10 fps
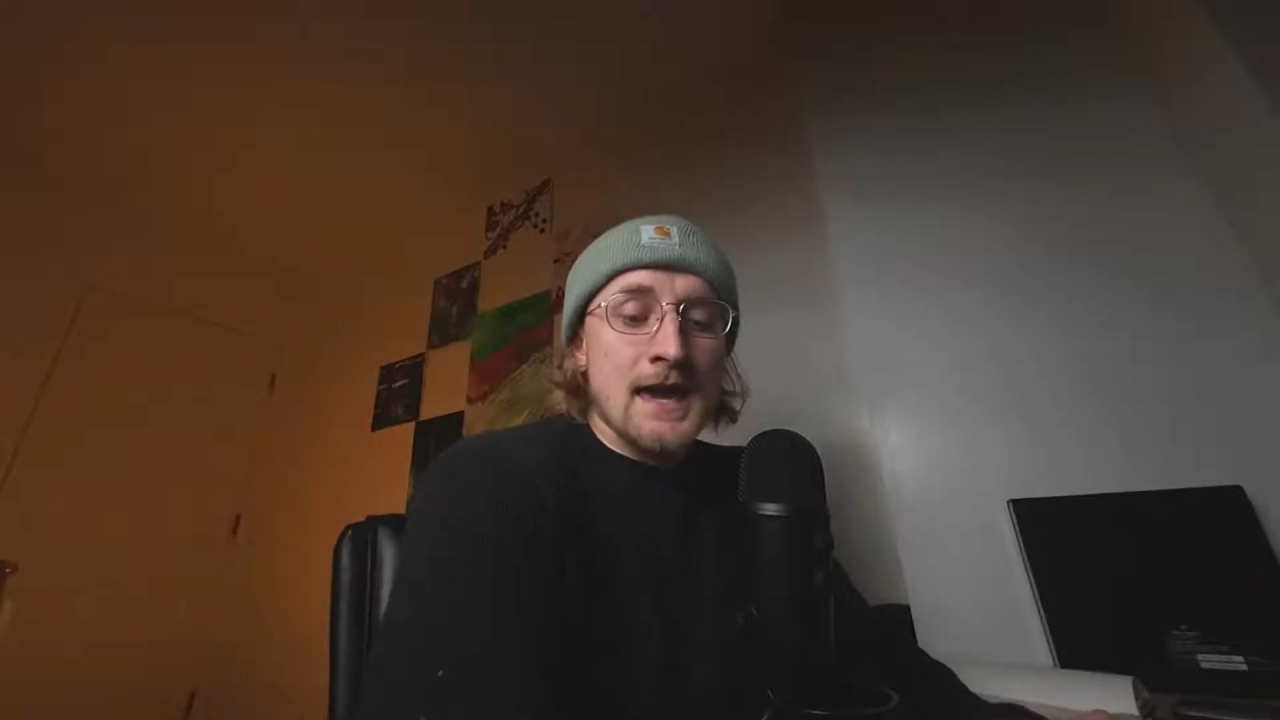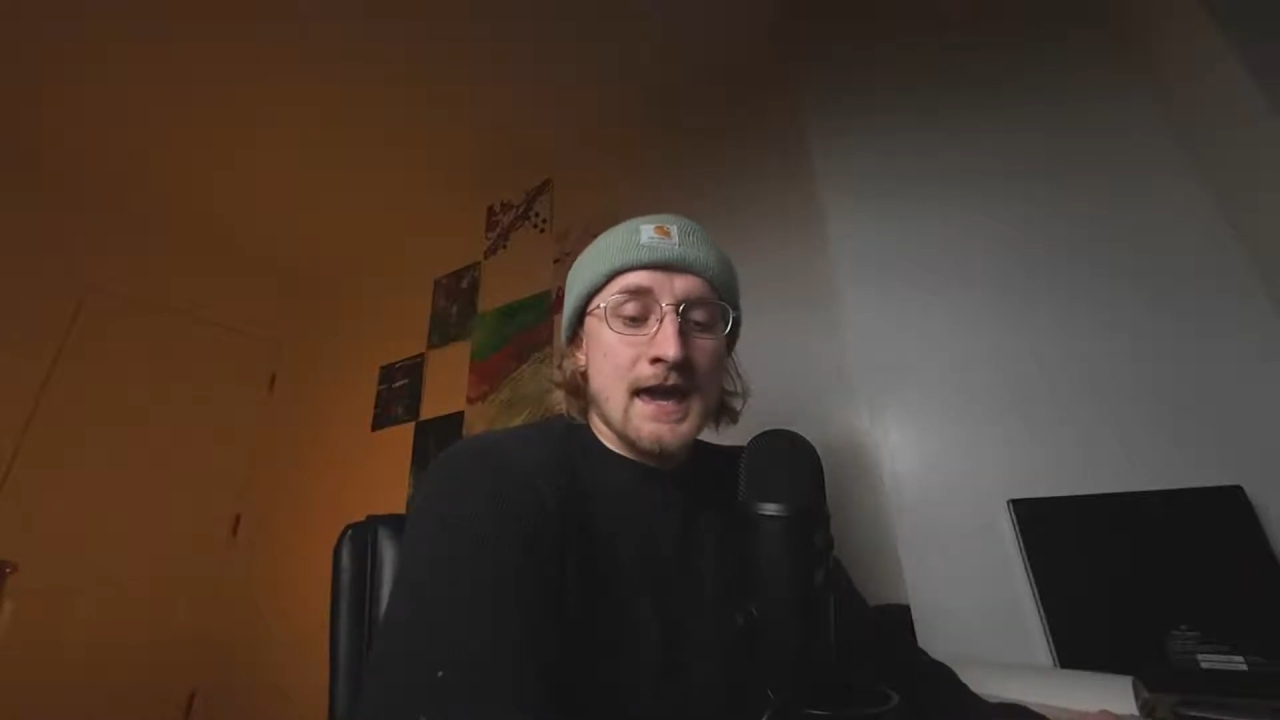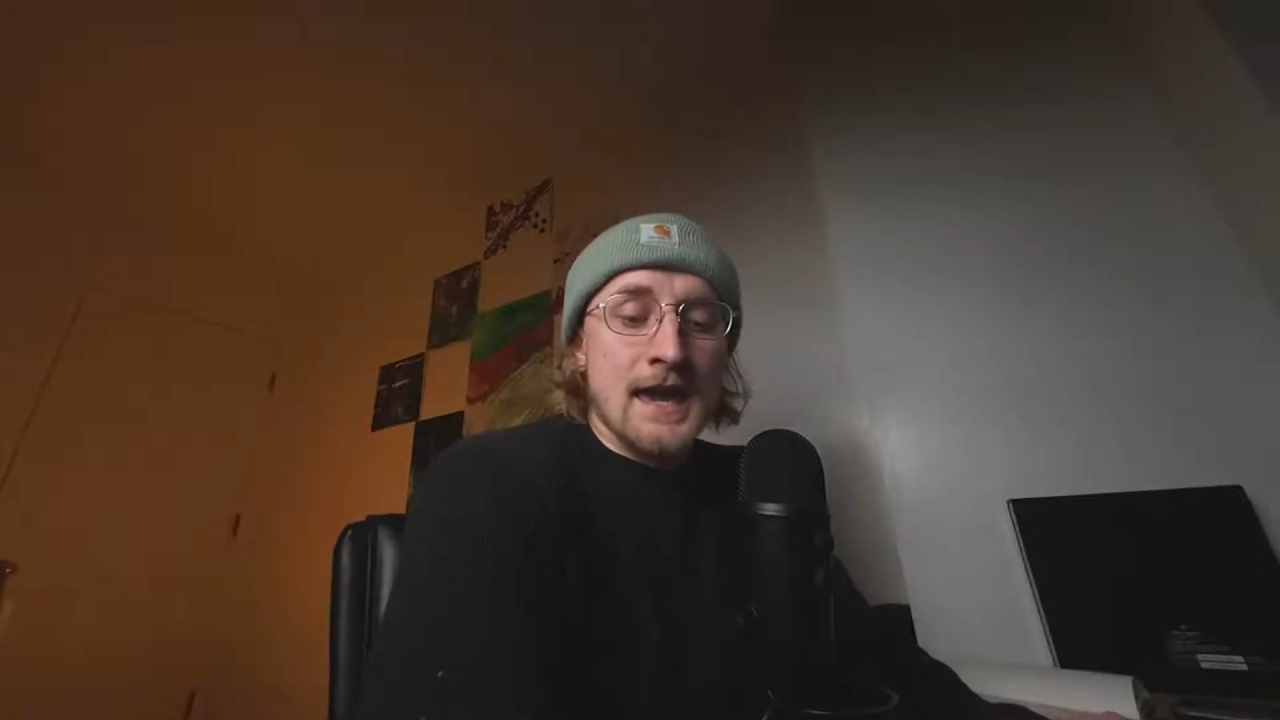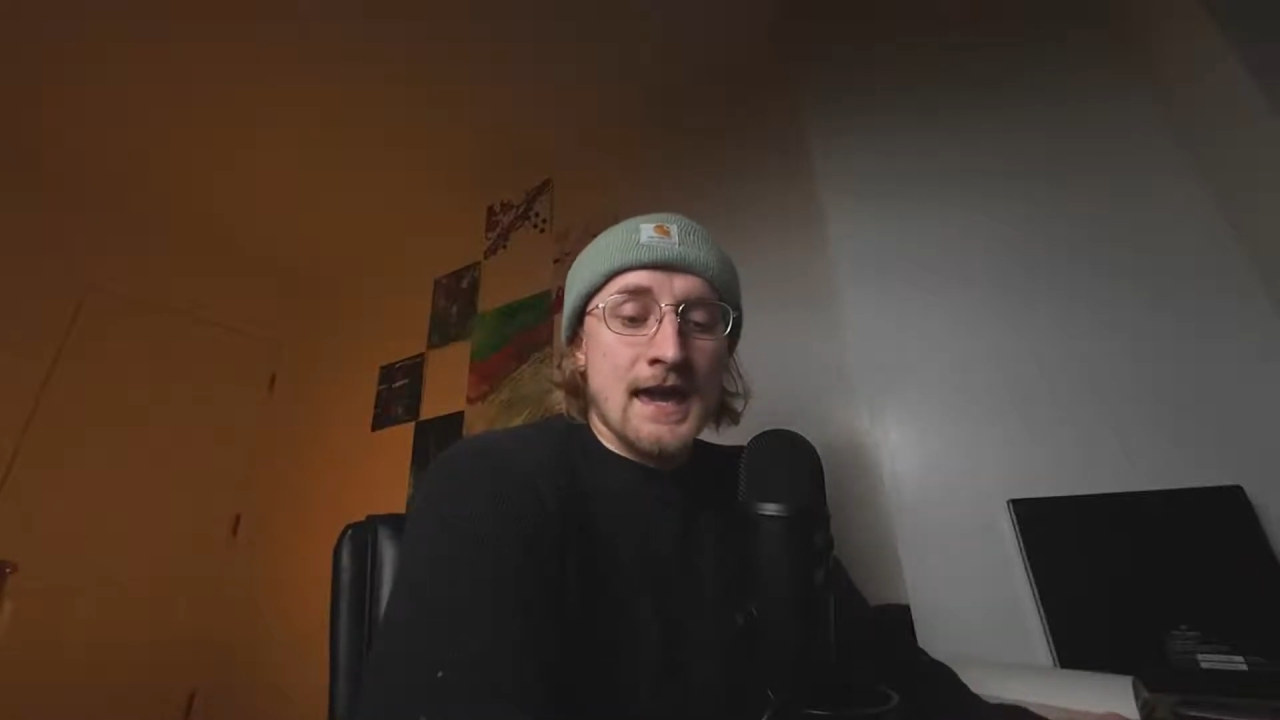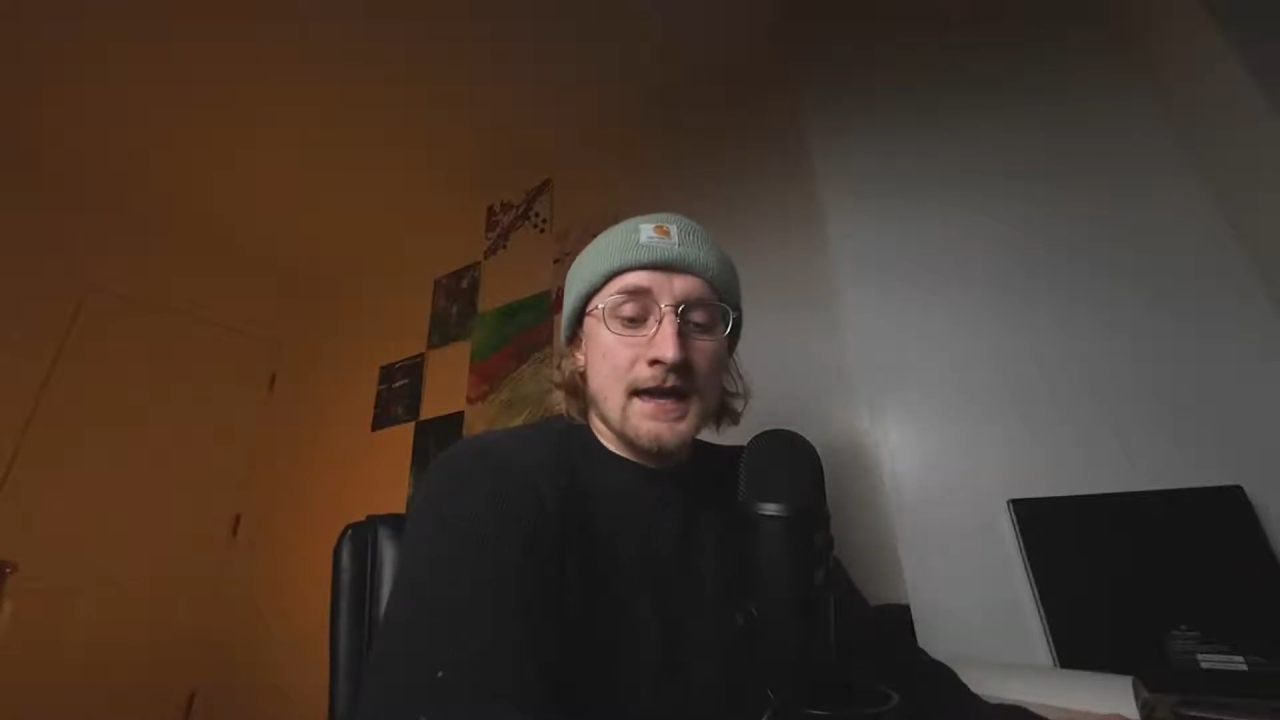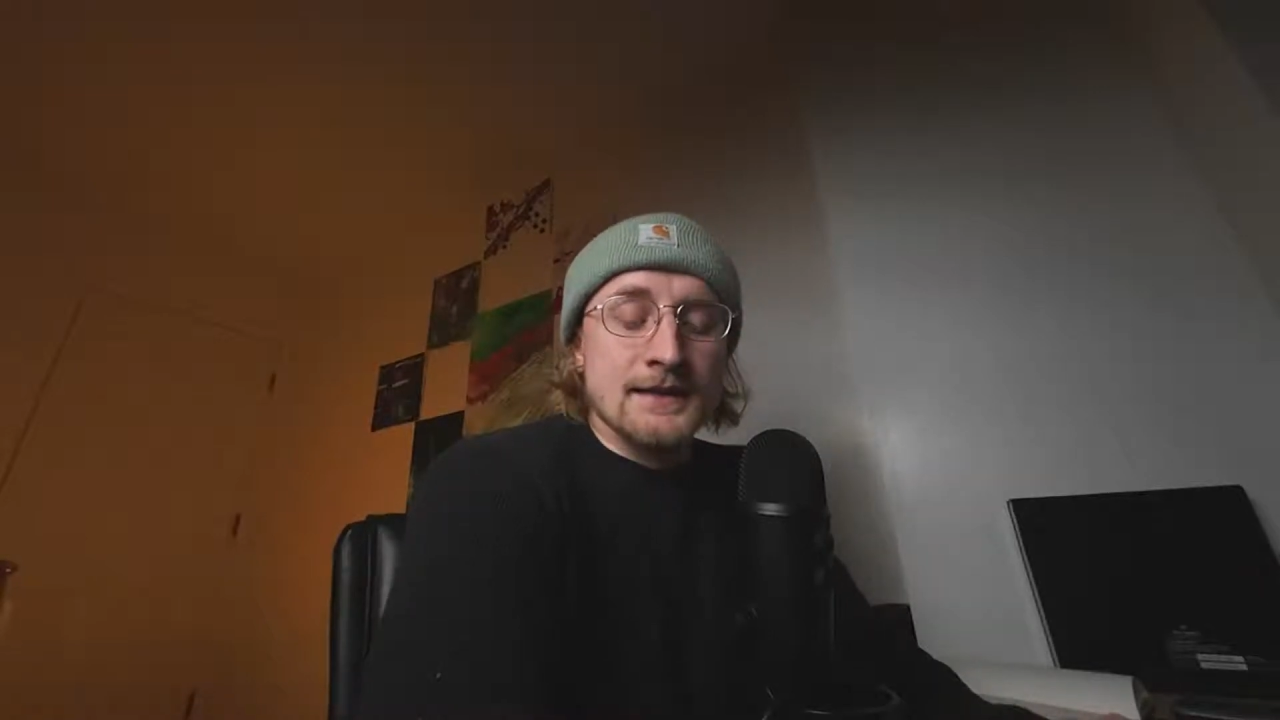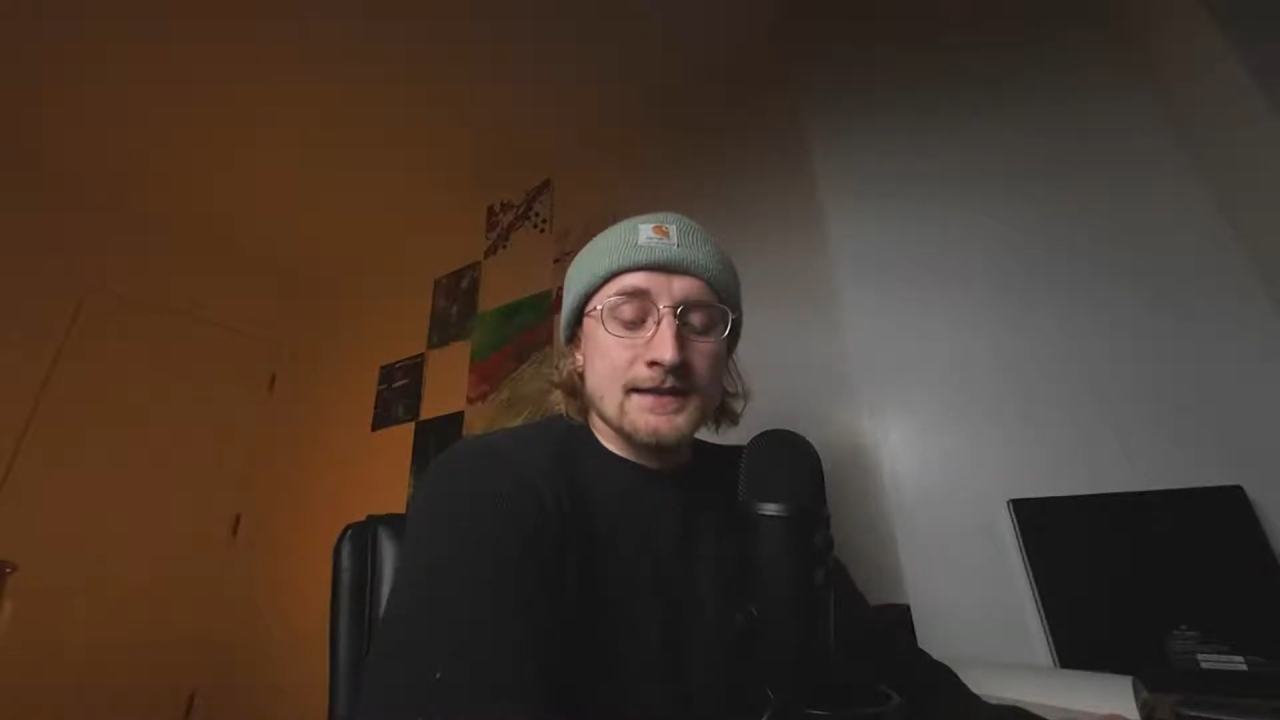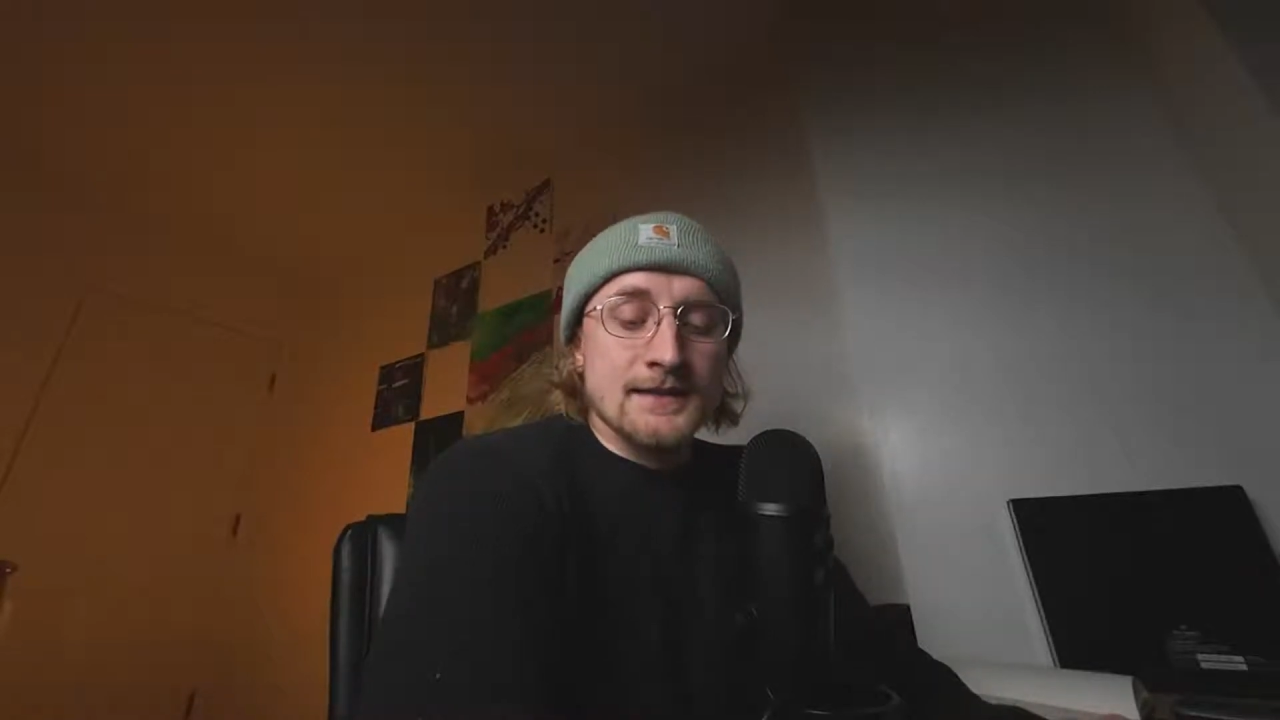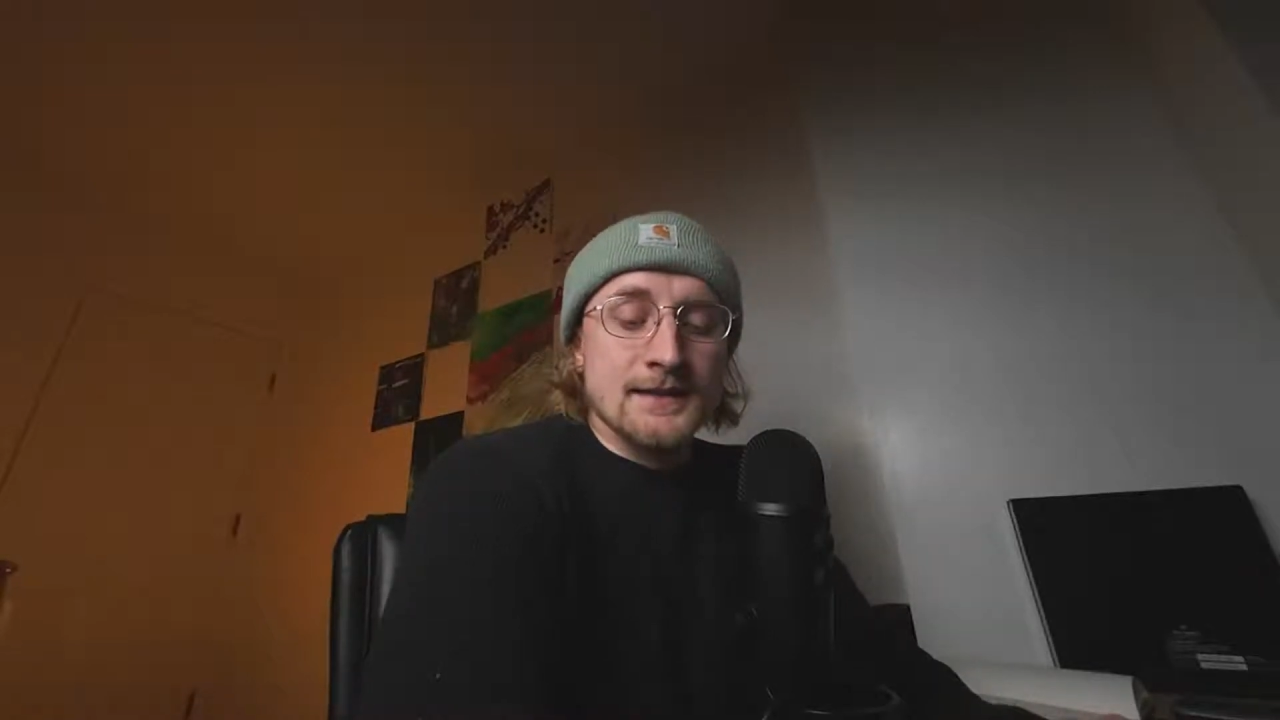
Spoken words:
And